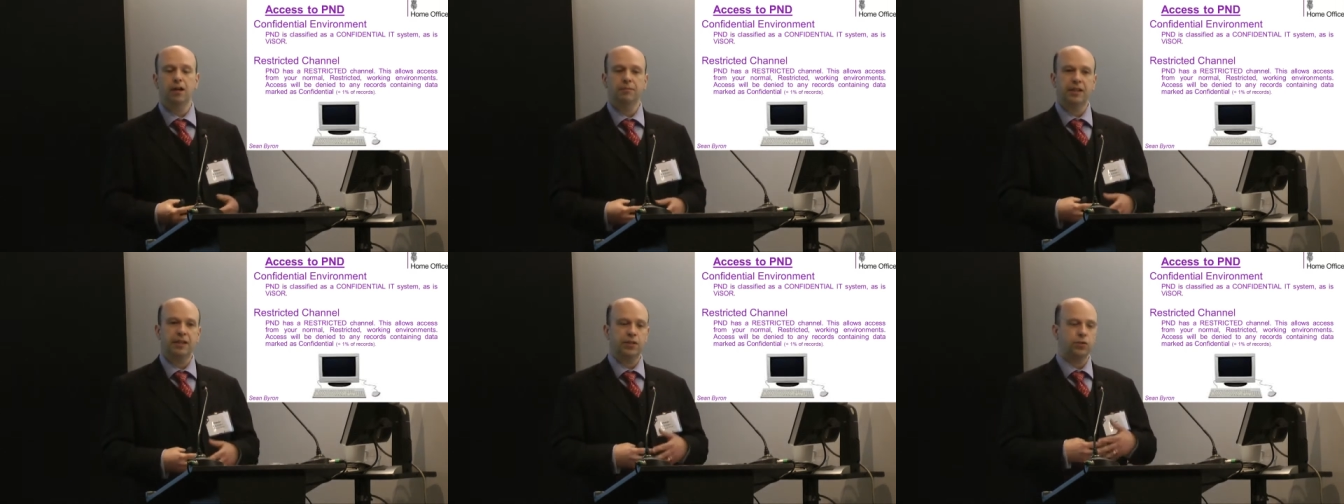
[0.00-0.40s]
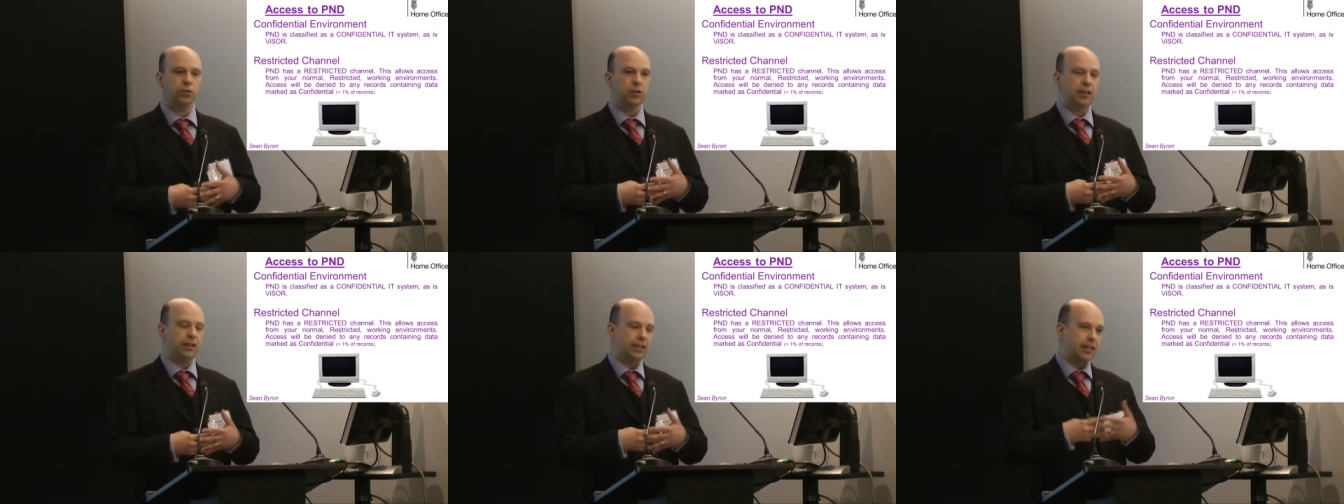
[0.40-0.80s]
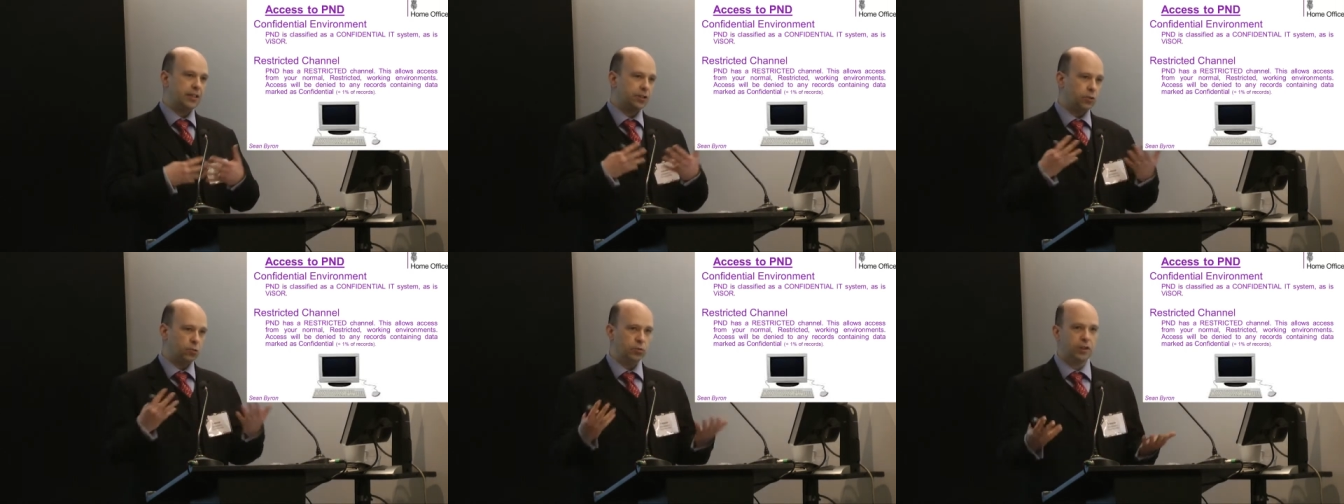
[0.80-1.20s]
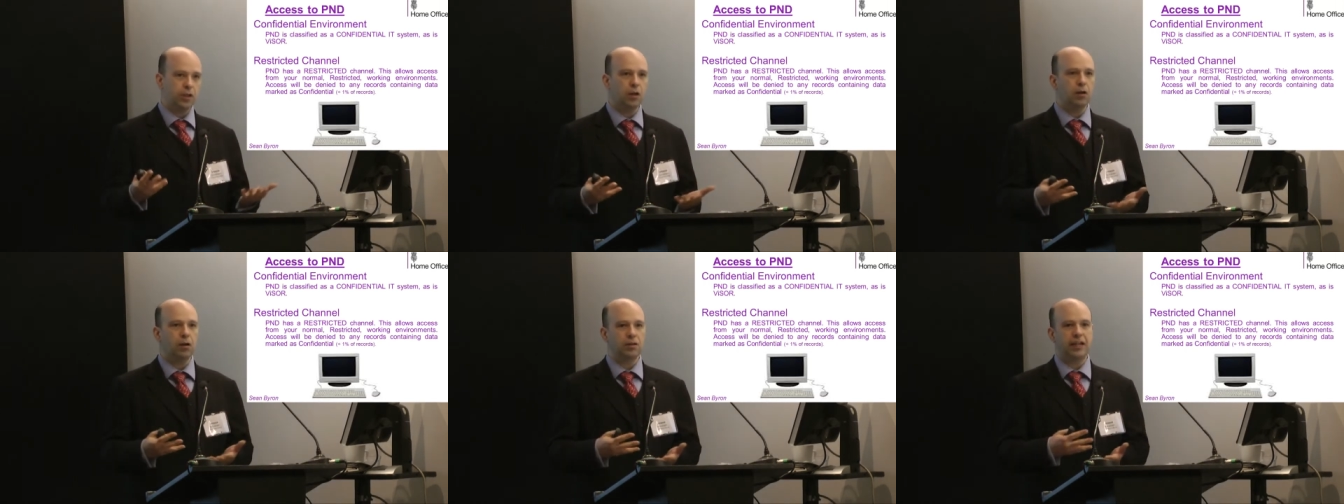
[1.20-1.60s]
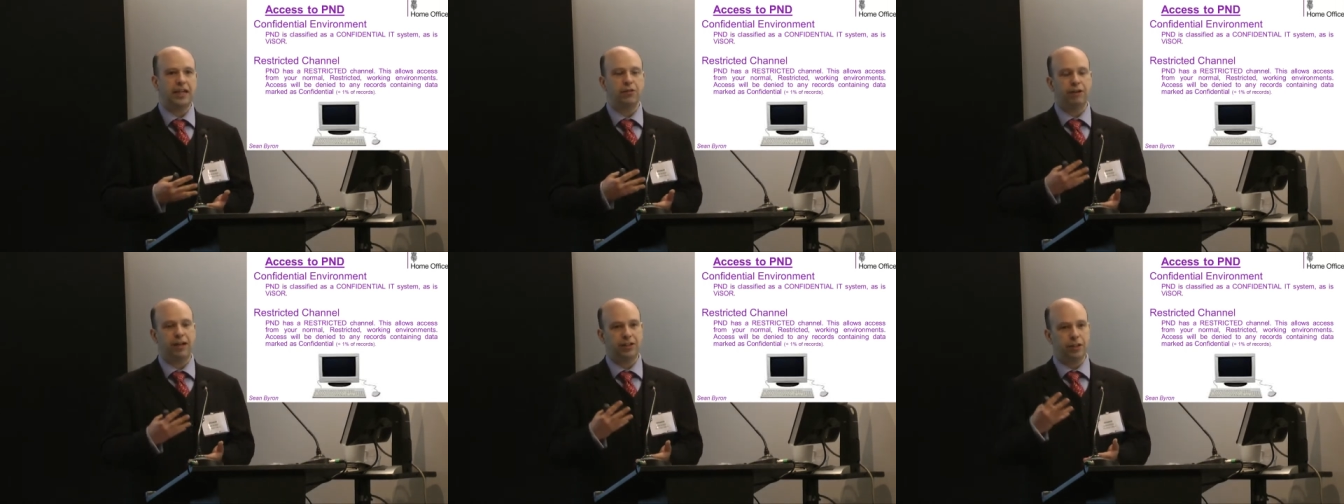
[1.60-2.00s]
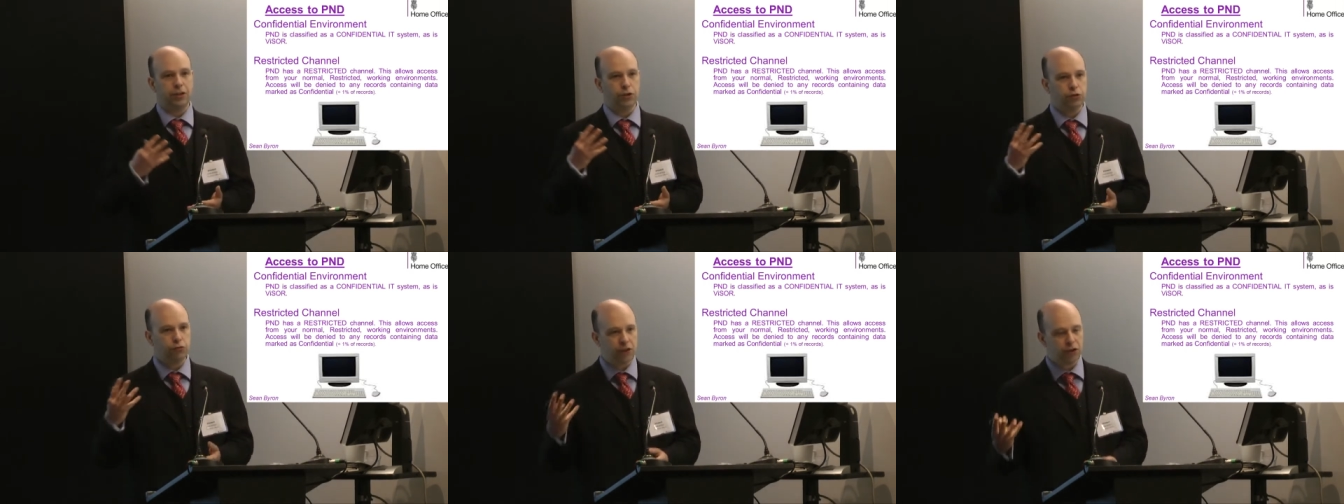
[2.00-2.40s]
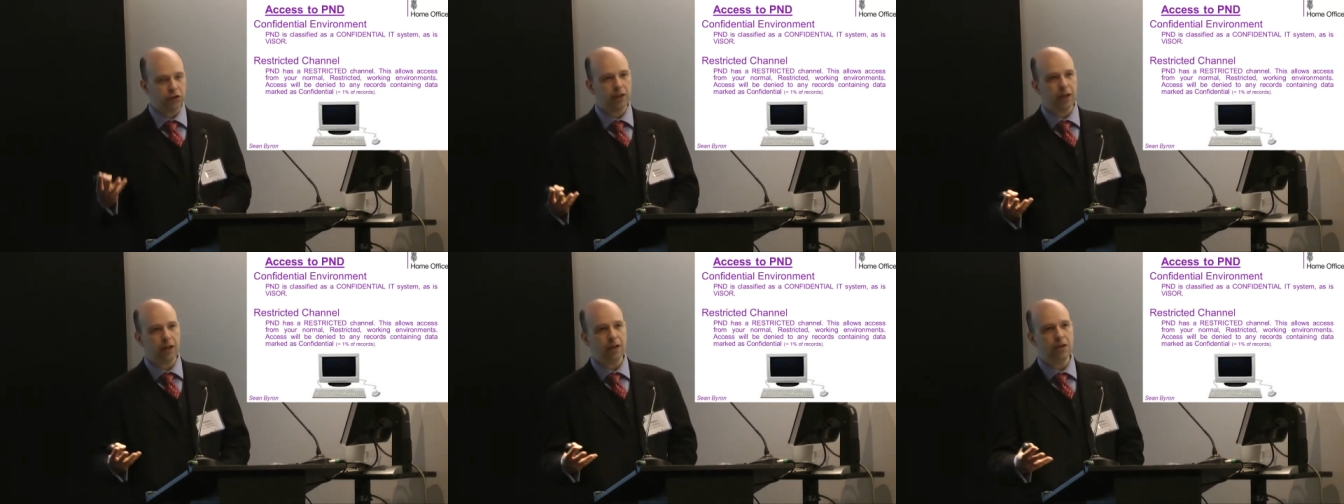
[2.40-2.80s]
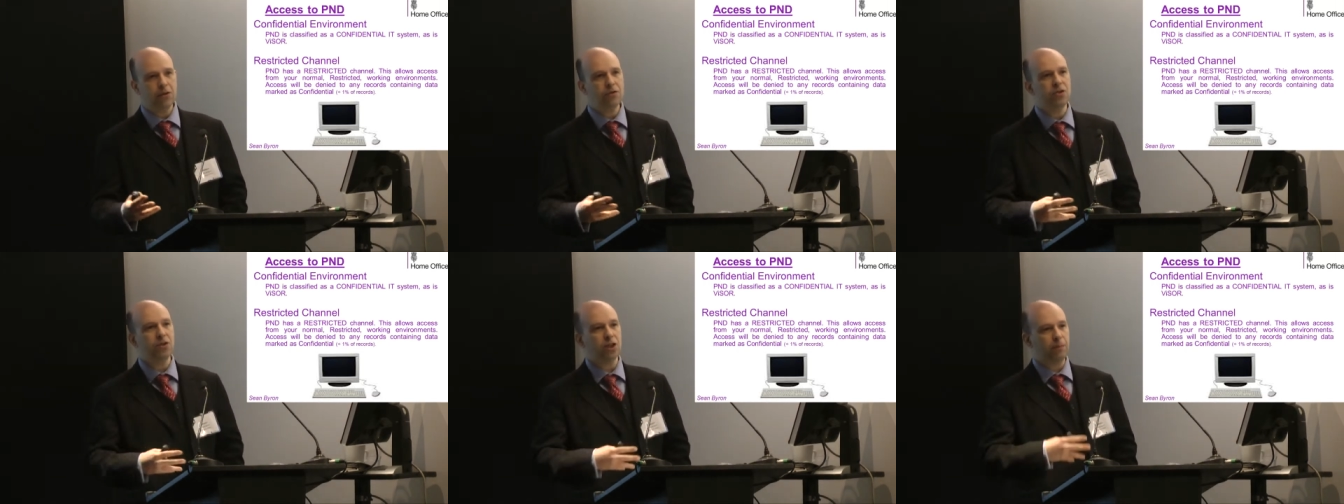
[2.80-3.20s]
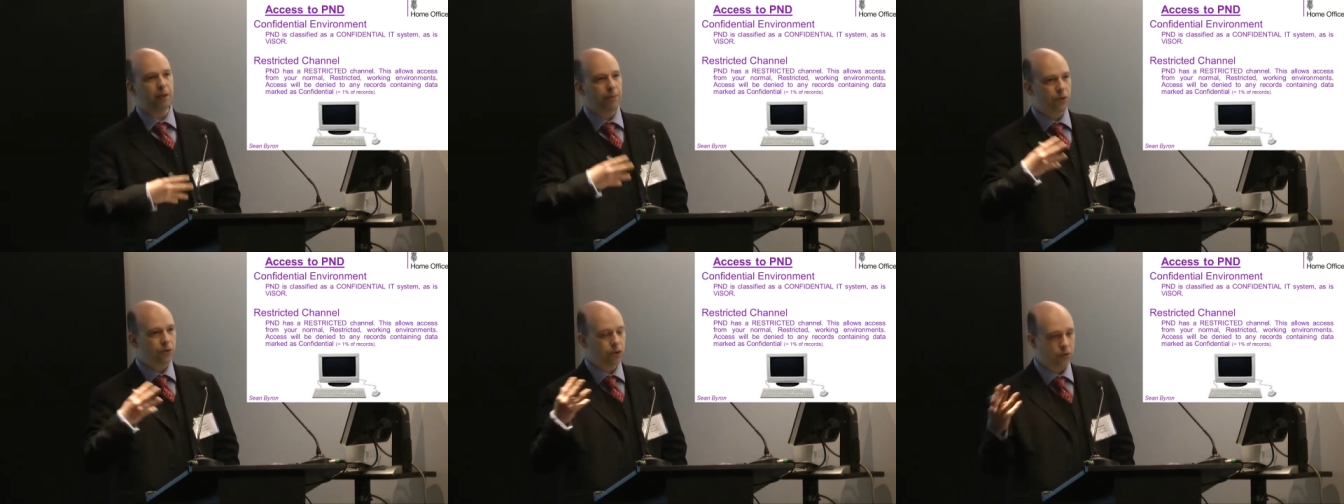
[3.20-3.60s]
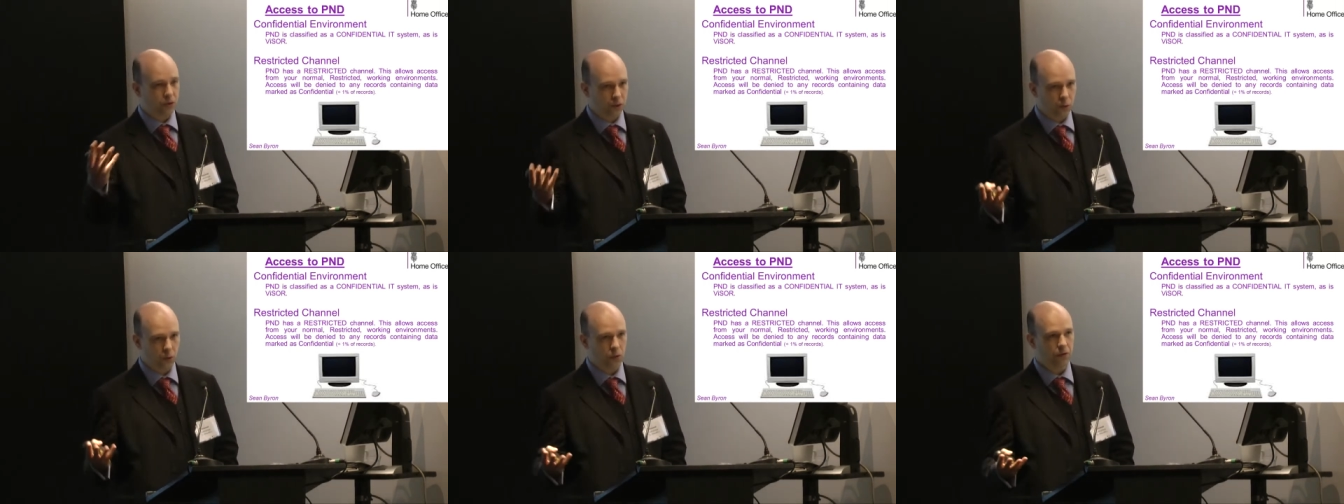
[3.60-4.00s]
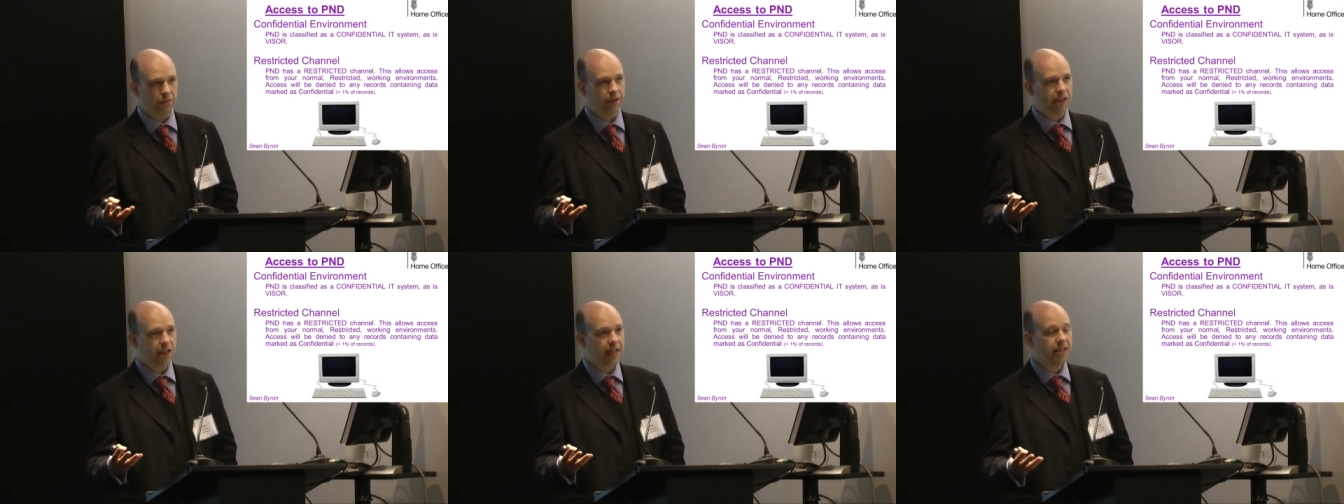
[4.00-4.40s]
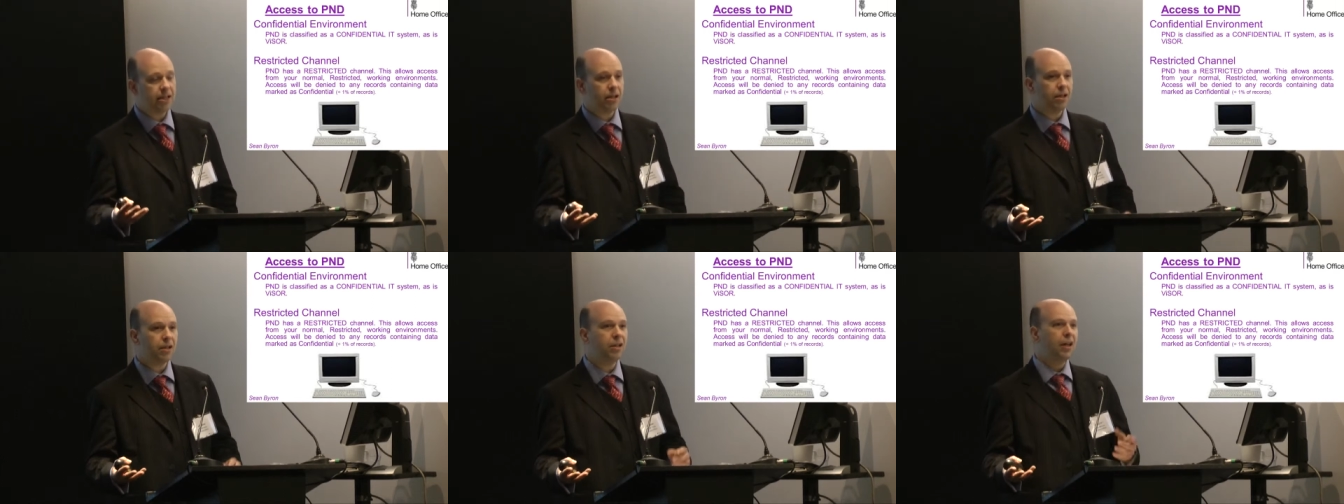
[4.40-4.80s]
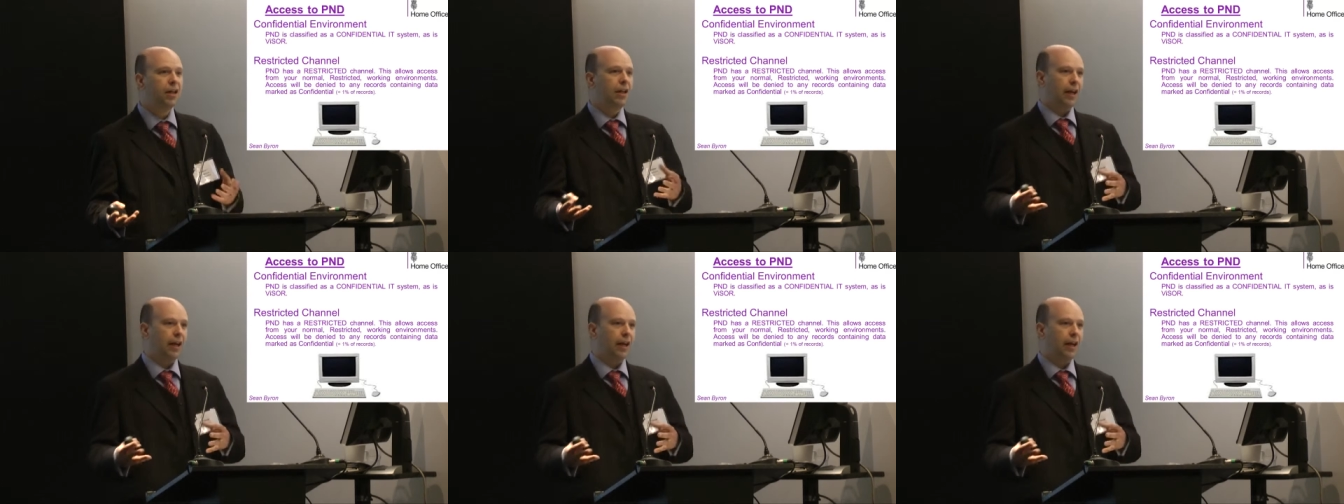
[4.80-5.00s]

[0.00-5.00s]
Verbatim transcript: There's things called dark data access restriction codes that can be put onto all of the data,